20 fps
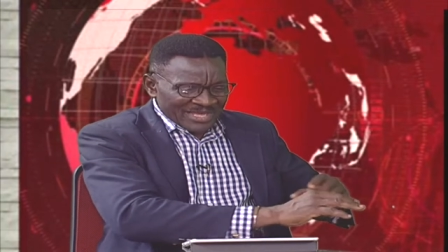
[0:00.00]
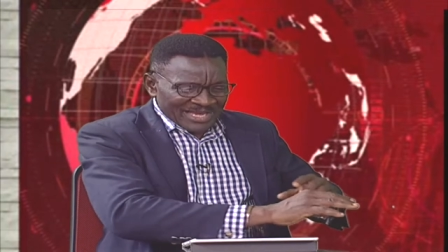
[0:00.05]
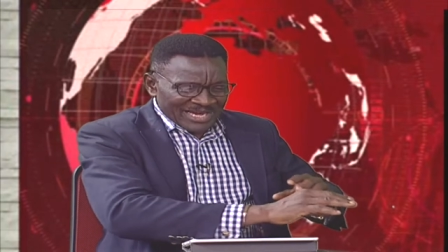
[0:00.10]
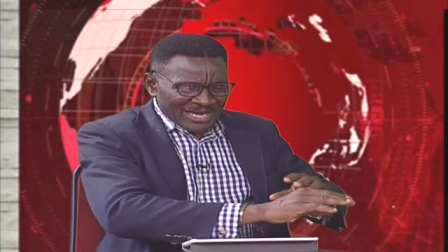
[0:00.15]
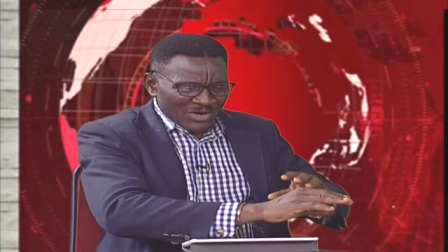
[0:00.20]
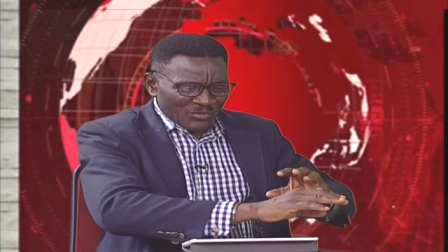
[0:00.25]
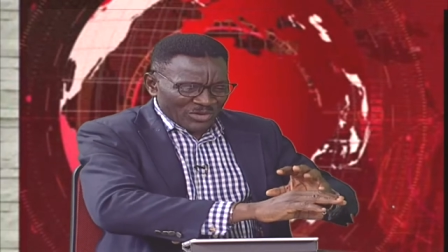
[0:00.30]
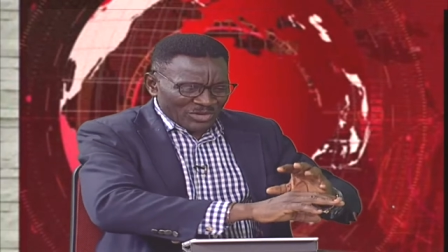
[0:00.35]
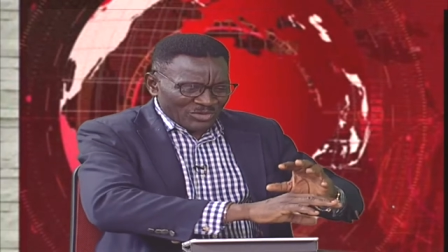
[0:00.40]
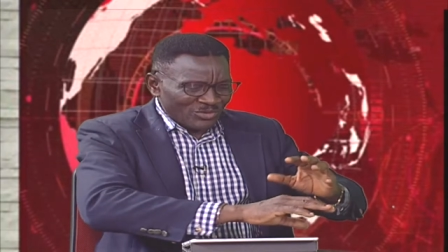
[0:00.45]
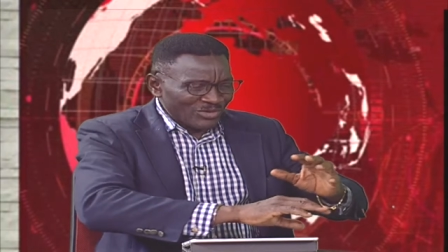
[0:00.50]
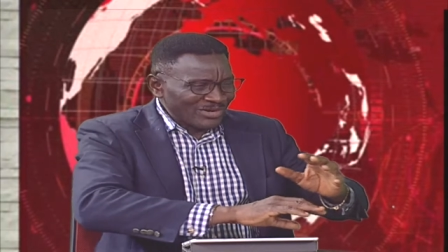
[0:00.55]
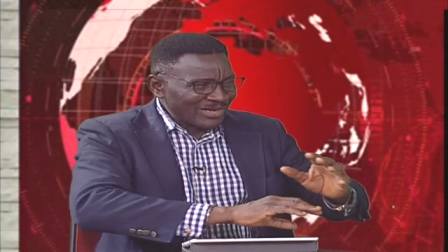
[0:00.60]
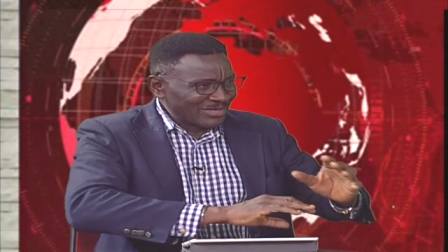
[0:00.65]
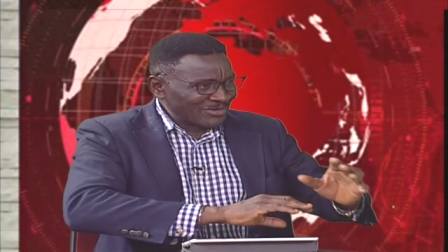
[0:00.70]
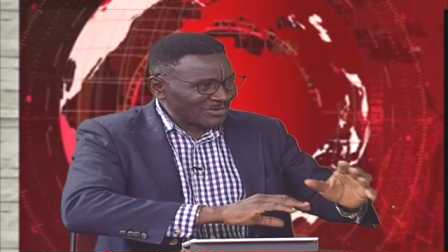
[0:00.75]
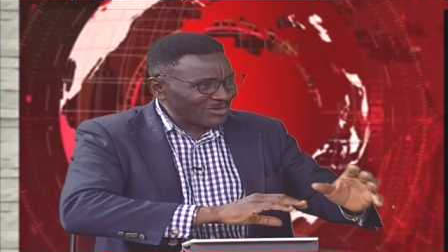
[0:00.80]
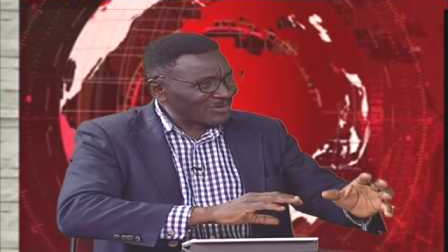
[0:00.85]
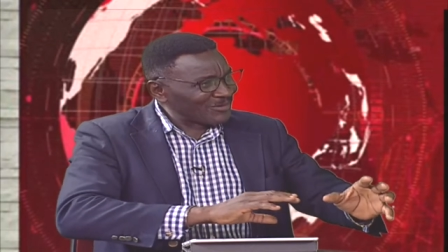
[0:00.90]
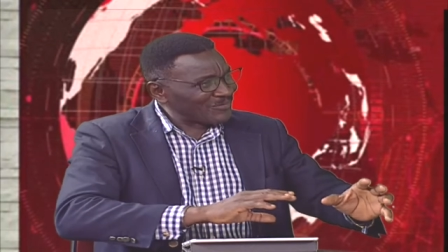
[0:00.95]
And when you look
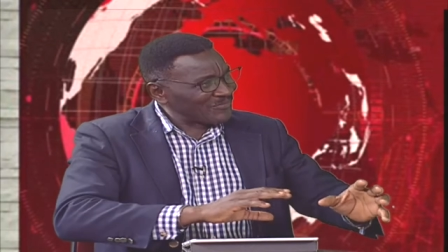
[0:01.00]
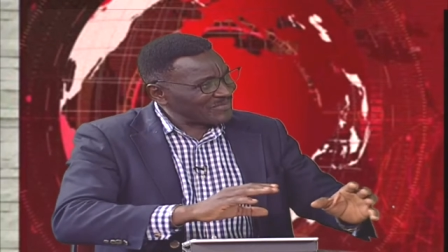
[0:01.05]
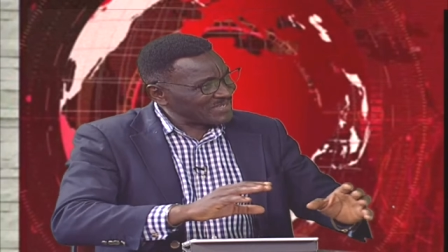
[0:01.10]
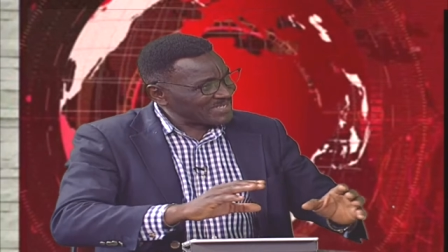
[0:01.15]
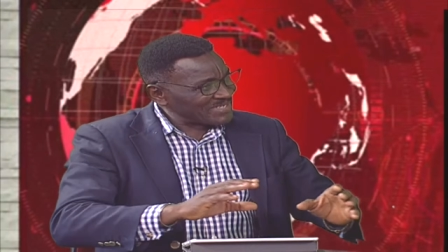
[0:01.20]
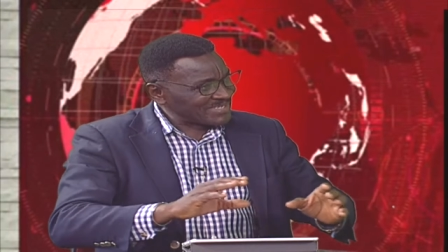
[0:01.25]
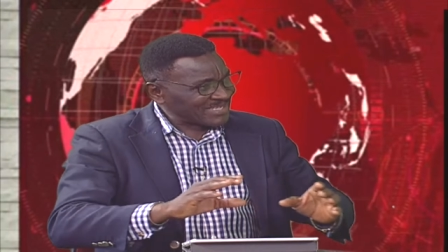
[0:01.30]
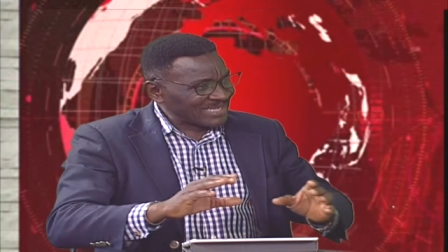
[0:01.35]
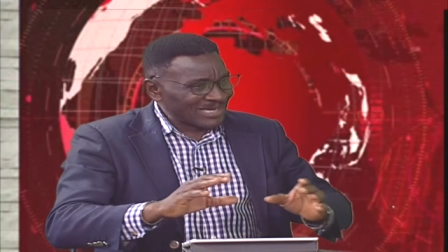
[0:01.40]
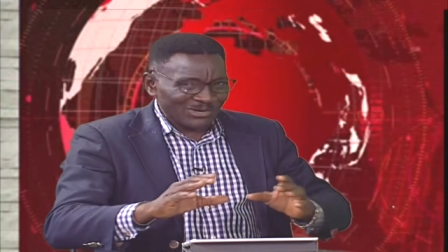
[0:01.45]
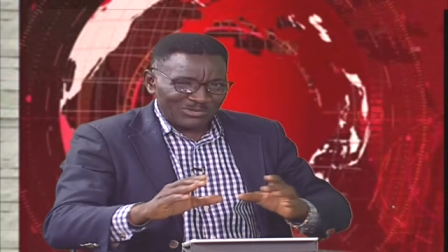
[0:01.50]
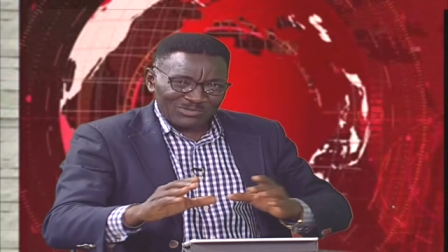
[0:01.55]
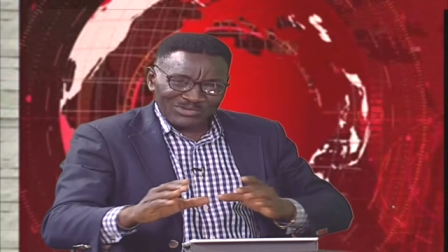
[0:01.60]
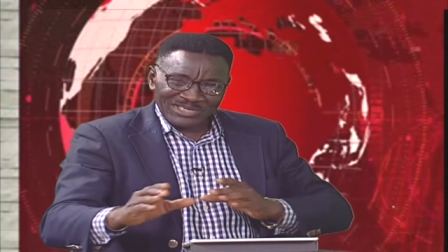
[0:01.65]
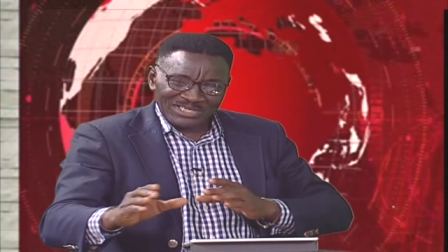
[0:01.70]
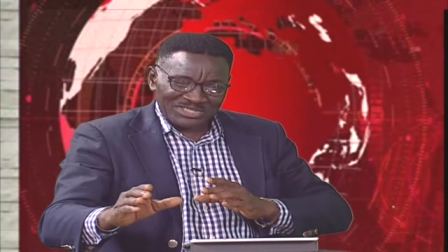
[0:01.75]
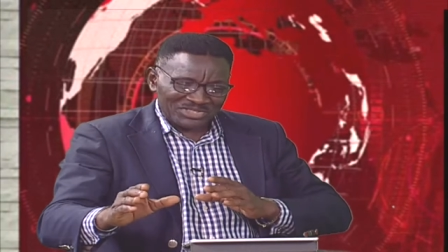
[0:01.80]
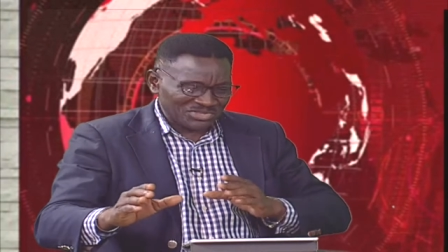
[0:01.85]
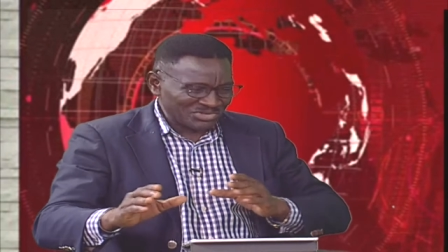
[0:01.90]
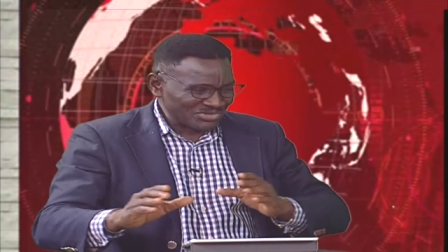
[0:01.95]
at all of these
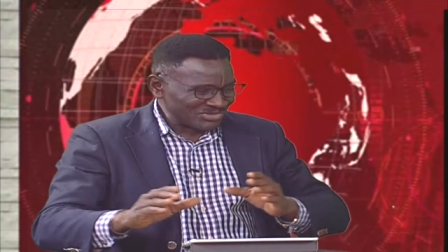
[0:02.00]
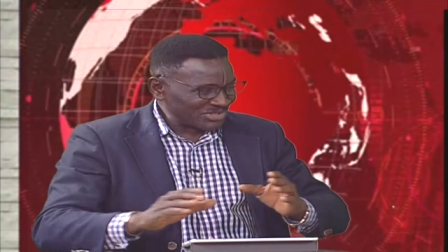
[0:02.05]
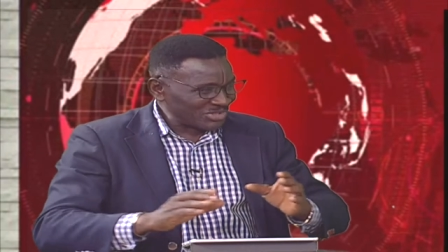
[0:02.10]
calculation,